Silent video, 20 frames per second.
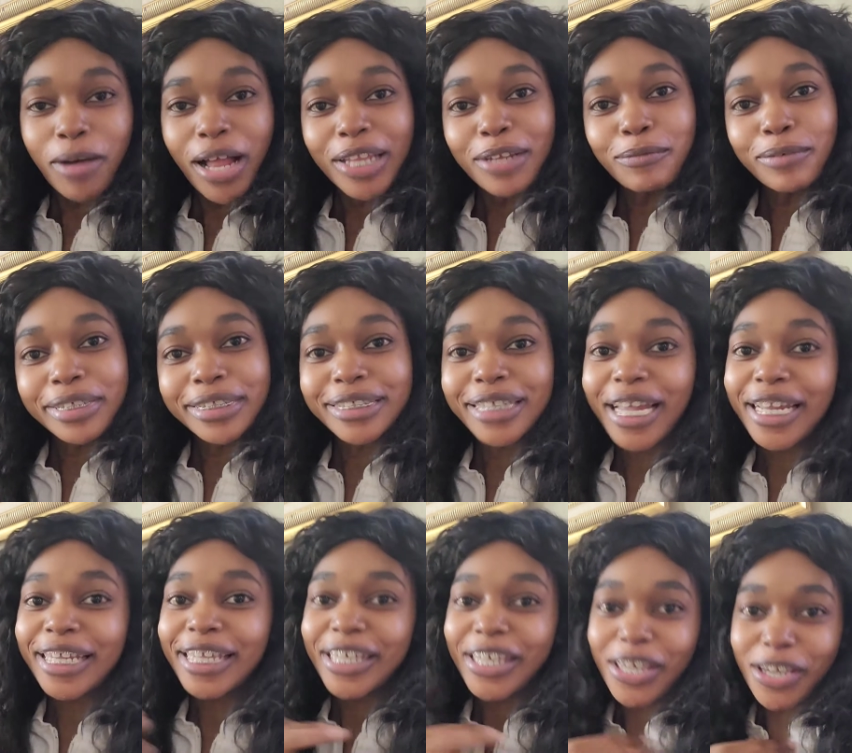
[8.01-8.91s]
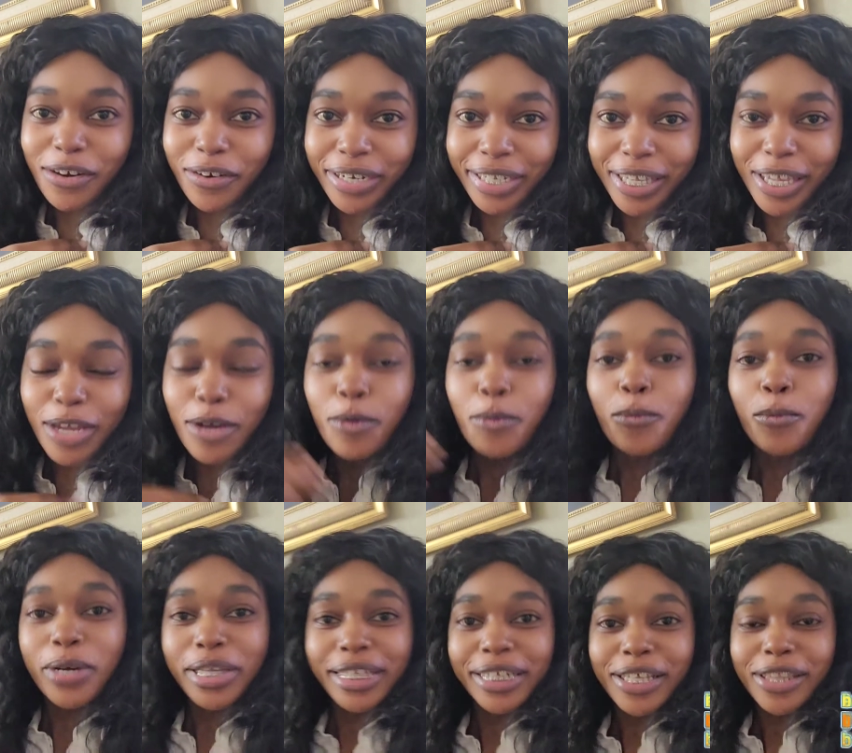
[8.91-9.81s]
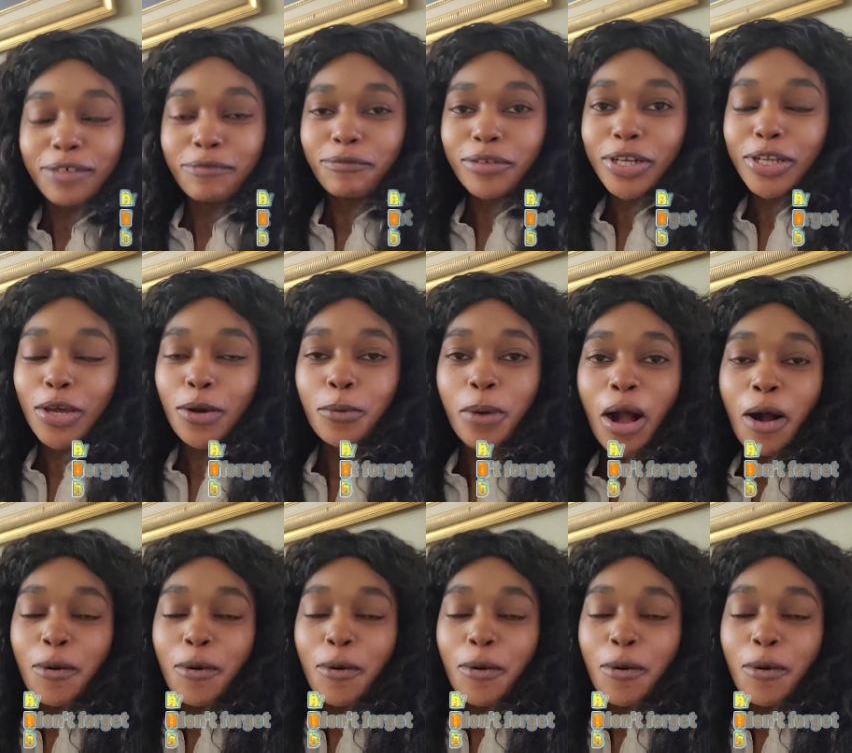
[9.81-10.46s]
Paulina Roshani, here again with another video.